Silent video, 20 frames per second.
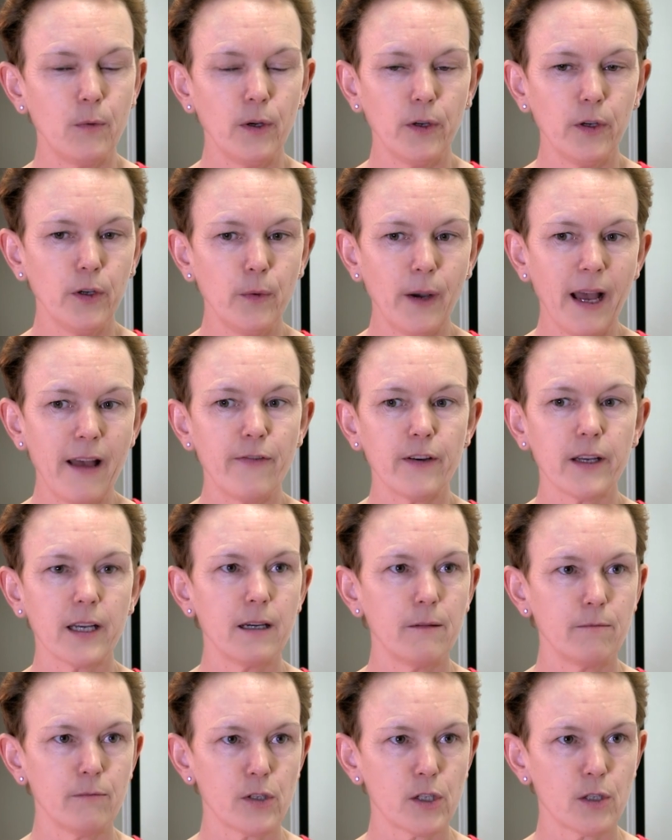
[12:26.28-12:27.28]
Whoever
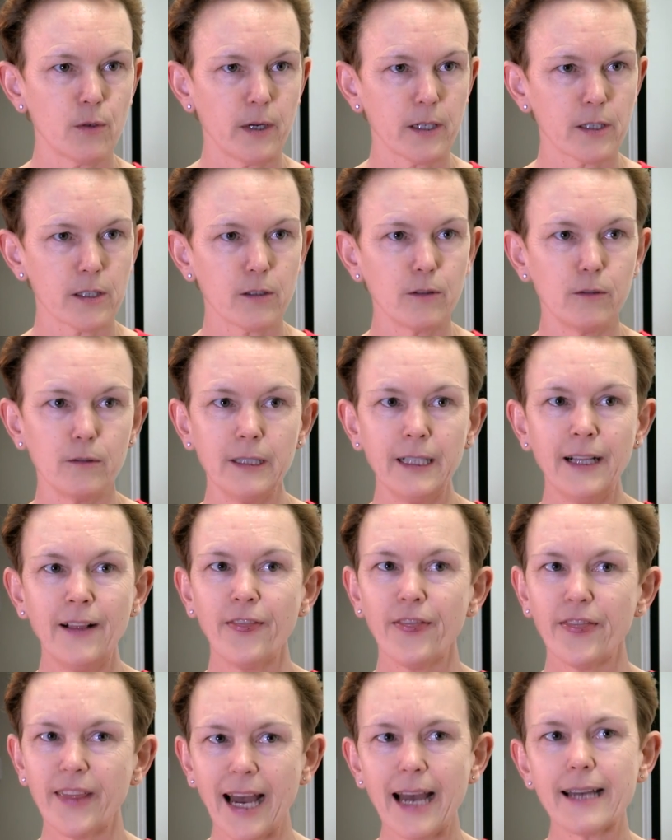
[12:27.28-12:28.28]
comes to our school,
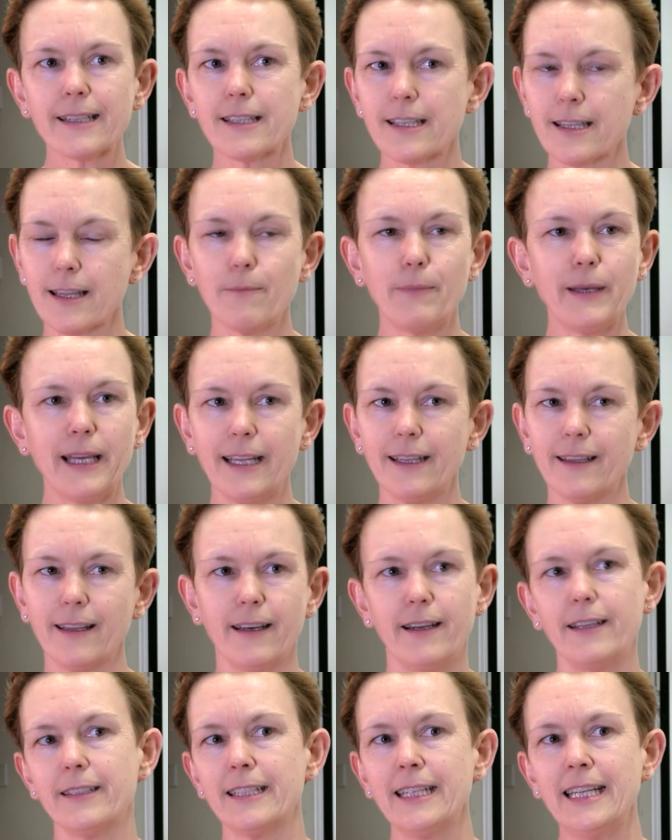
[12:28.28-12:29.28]
that's the bit
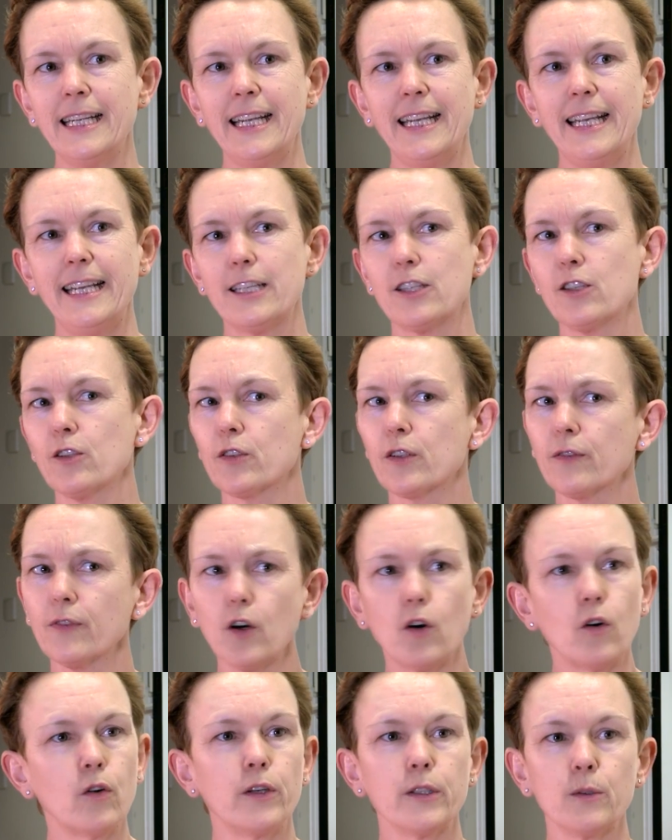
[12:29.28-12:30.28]
that is sort of
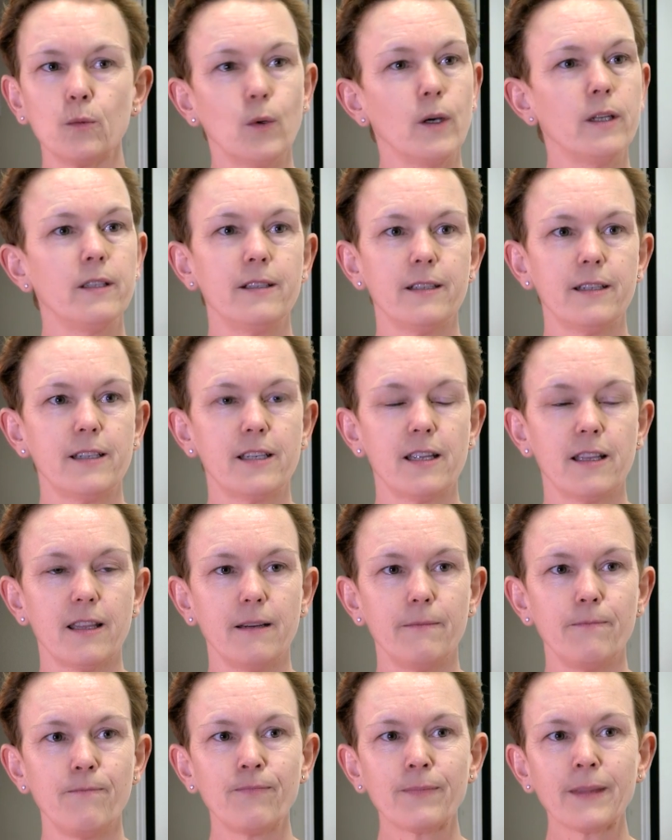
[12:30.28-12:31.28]
awe and wonder to
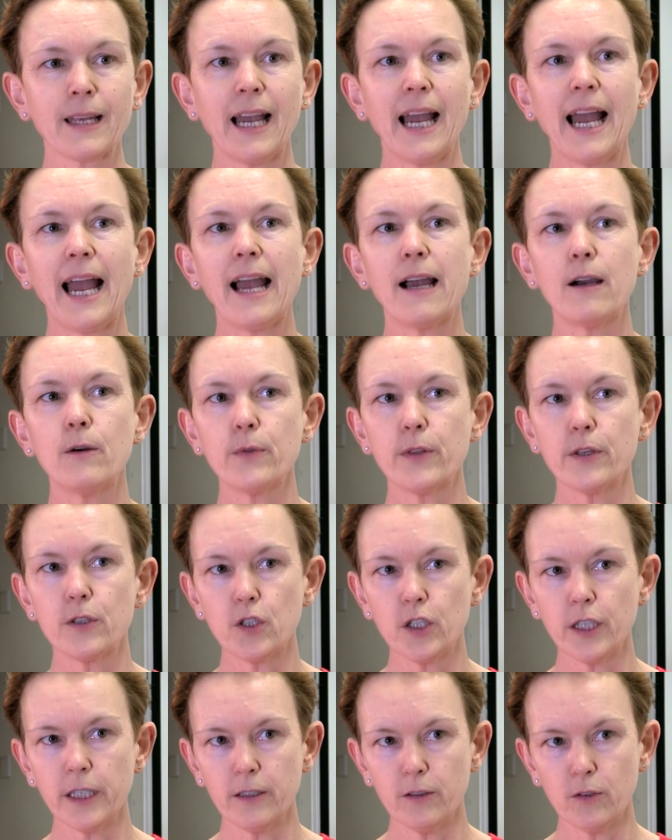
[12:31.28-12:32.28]
them, how the
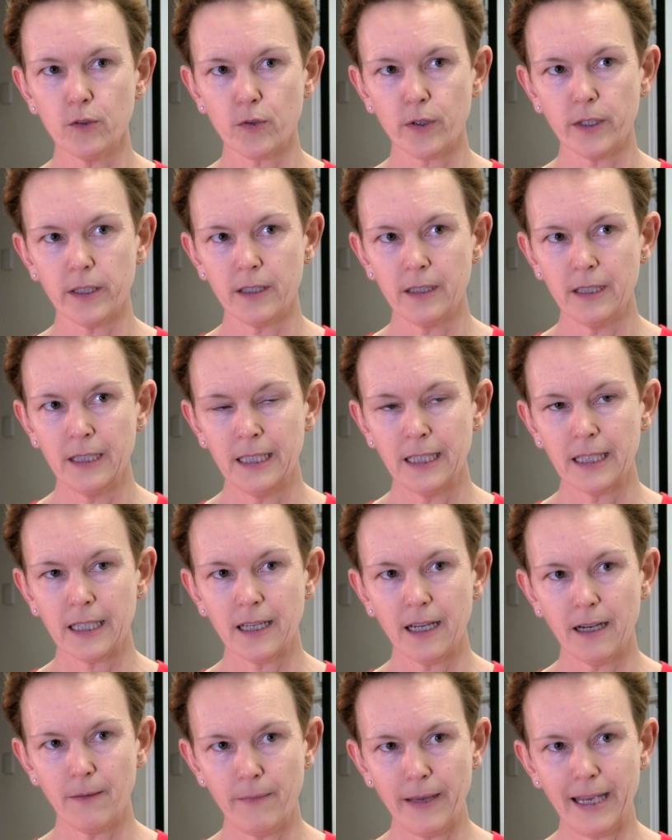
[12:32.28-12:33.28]
children
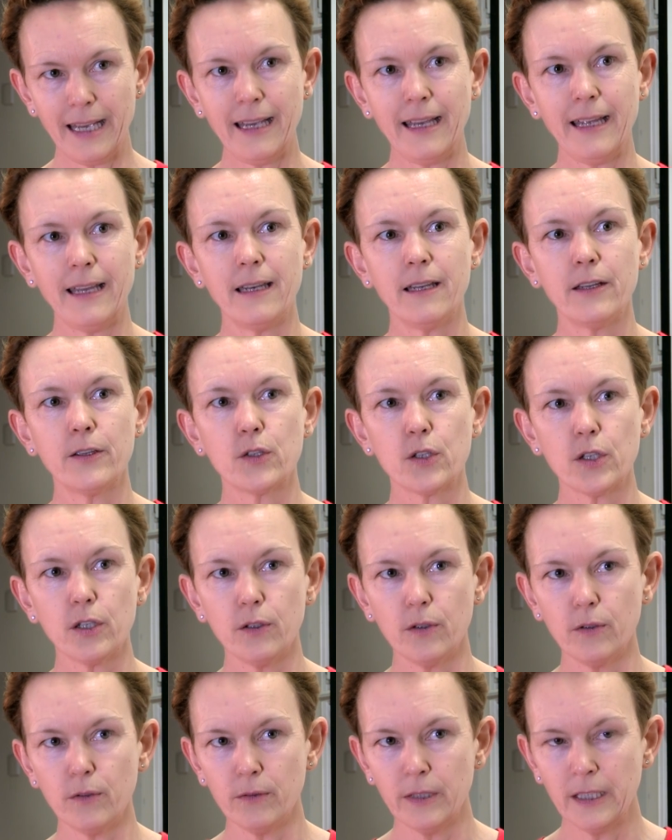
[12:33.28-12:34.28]
come in
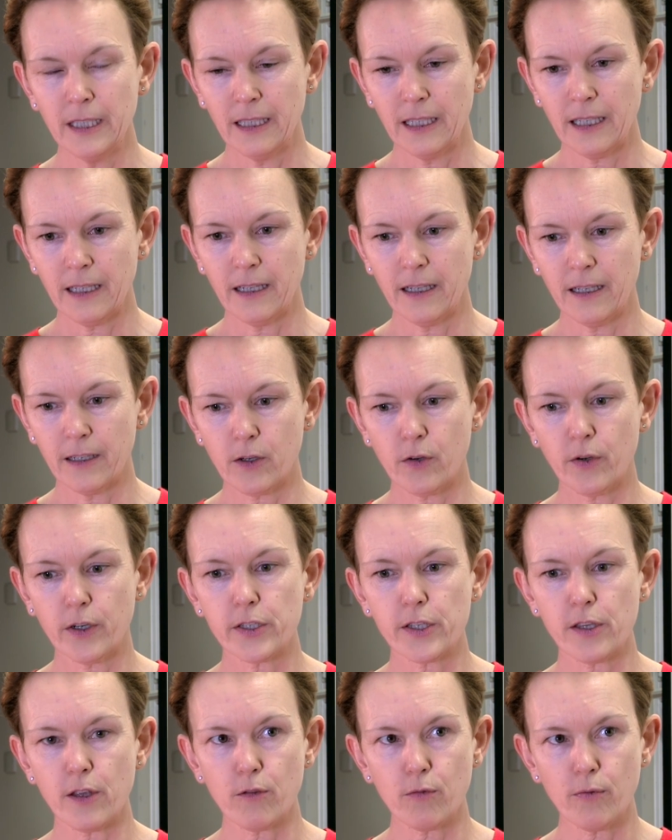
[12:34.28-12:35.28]
to
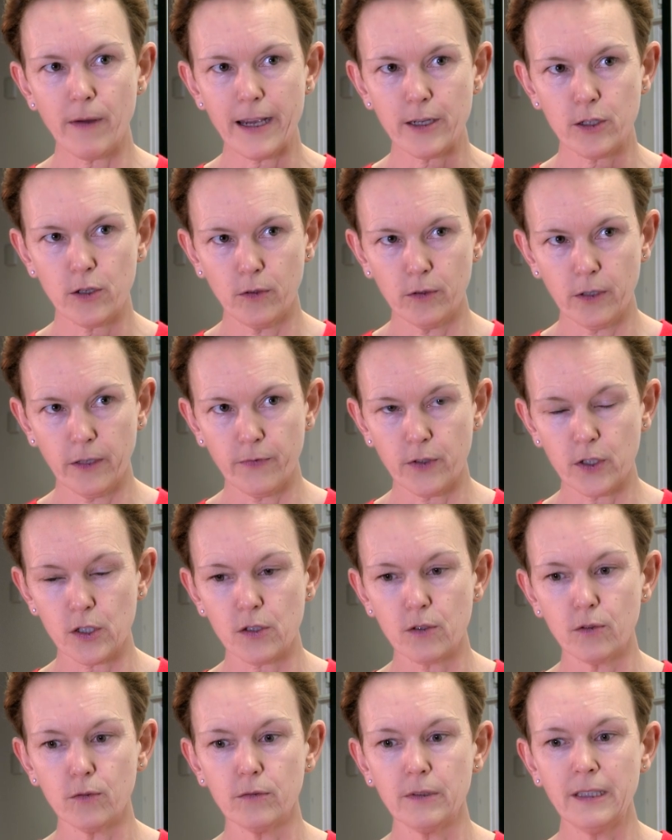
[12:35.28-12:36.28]
cross the threshold of the
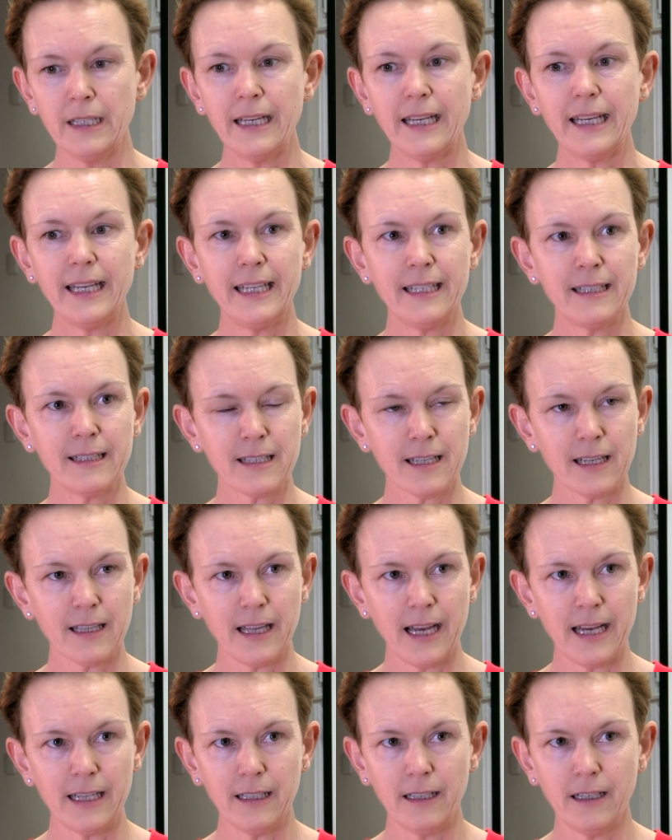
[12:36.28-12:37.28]
school into
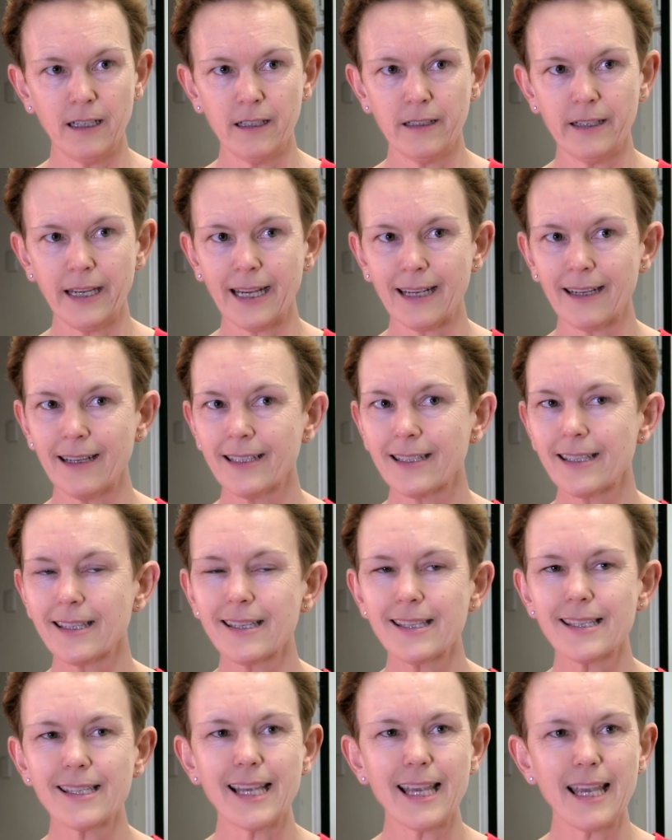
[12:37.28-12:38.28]
their learning
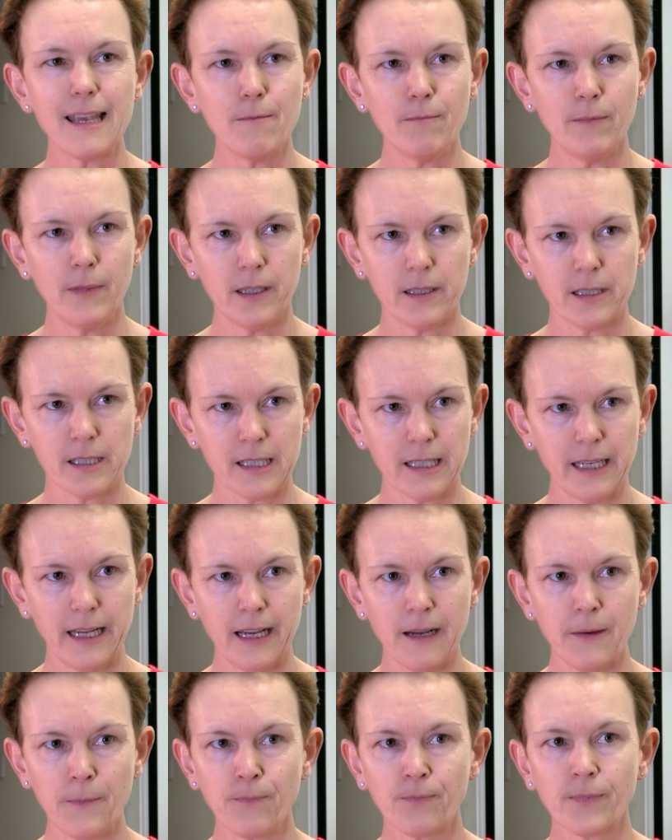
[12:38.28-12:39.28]

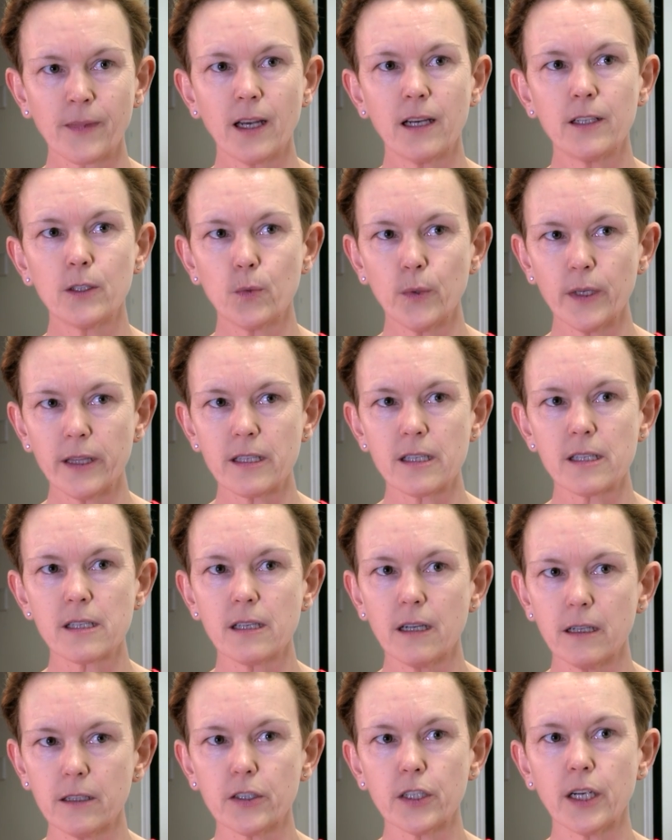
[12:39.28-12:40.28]
seamlessly and with
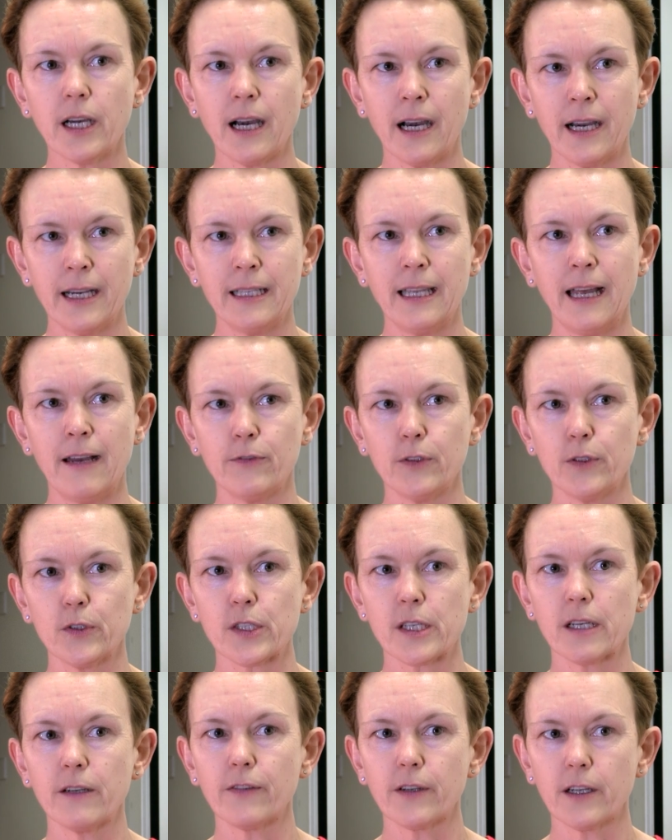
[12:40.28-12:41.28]
such high
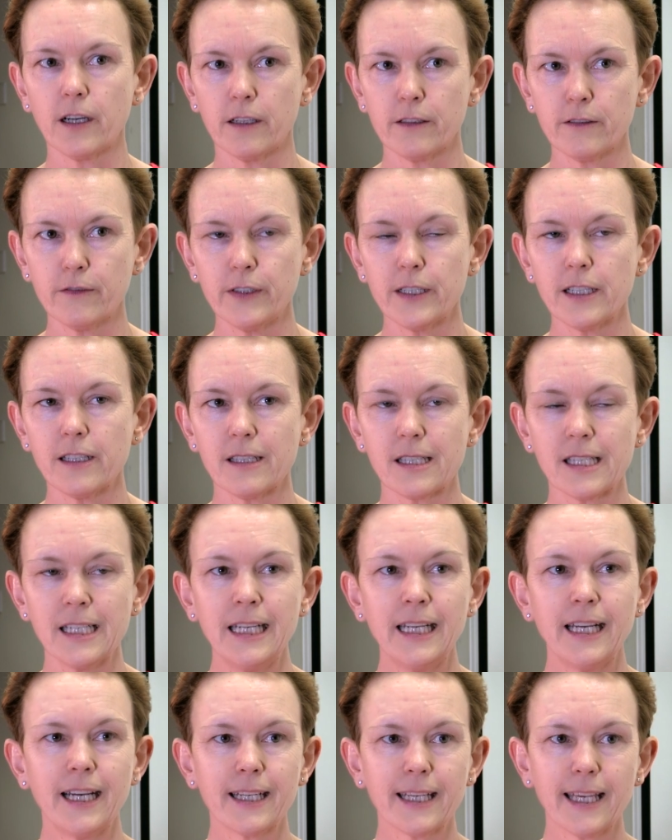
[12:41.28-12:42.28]
levels of confidence
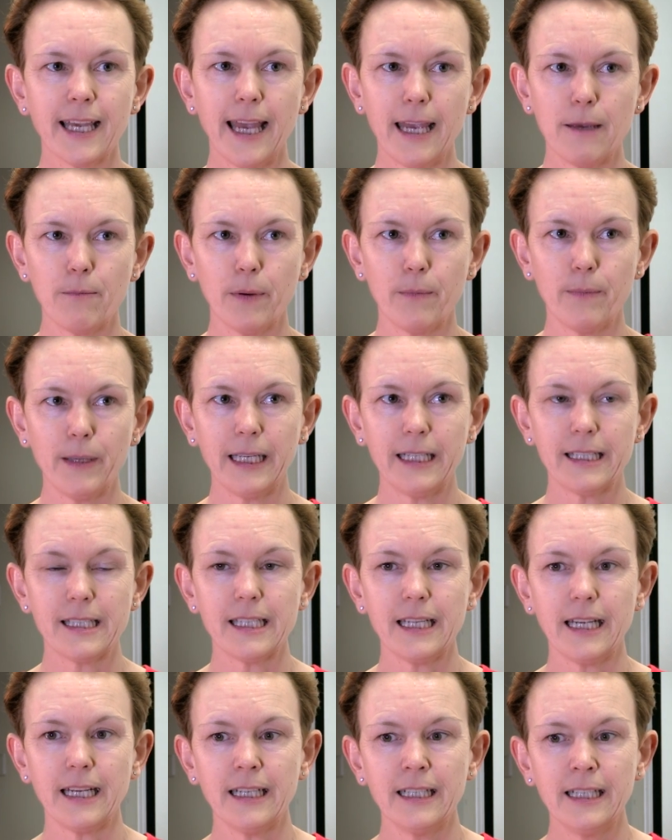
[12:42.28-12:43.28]
and
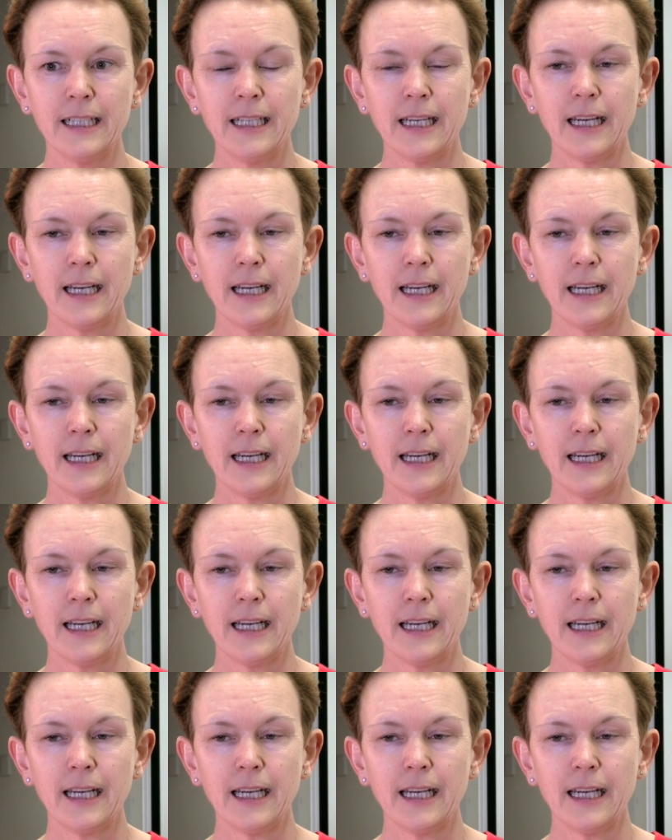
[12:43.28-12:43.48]
capability.